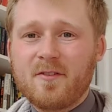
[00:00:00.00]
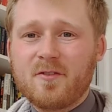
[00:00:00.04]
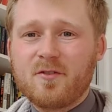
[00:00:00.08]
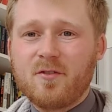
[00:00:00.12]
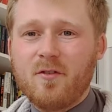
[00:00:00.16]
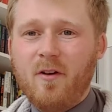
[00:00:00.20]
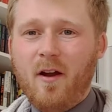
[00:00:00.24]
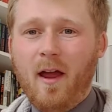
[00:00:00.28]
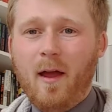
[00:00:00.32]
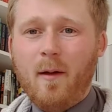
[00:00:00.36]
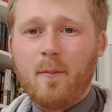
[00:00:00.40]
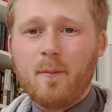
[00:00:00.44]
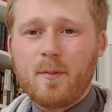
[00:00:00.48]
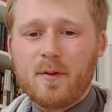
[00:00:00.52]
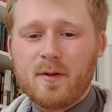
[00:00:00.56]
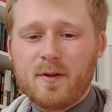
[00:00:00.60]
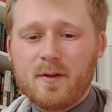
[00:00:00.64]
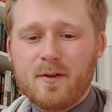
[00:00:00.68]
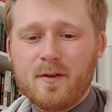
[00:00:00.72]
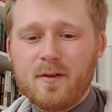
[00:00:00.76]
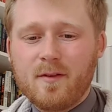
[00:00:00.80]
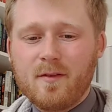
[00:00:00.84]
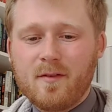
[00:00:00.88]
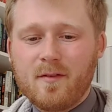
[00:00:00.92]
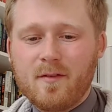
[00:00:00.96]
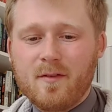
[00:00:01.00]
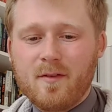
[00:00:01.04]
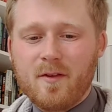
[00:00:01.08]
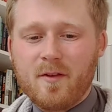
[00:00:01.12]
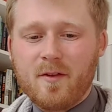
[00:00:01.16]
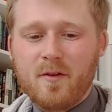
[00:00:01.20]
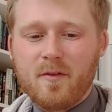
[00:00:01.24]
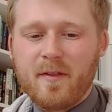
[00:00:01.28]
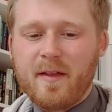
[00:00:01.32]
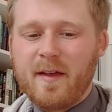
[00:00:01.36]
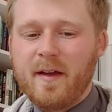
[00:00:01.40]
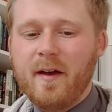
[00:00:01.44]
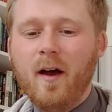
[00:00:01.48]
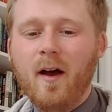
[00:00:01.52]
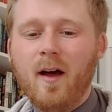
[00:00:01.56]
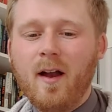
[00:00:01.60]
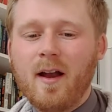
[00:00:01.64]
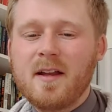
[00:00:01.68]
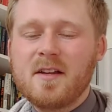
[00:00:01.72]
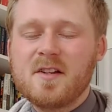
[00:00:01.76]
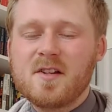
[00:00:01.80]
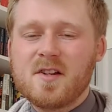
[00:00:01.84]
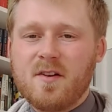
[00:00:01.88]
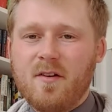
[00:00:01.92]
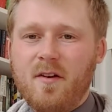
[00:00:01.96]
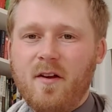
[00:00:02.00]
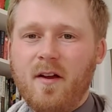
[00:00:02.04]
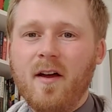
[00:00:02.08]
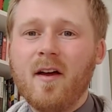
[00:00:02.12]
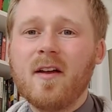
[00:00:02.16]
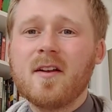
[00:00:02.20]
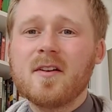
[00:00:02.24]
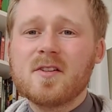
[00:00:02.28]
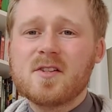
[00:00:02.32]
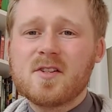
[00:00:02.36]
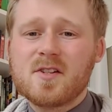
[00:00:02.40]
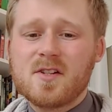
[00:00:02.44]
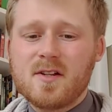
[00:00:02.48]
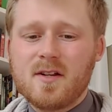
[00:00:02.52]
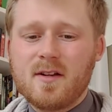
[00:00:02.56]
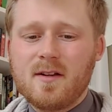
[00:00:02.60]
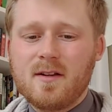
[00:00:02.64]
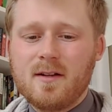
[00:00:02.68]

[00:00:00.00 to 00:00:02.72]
trip to the early church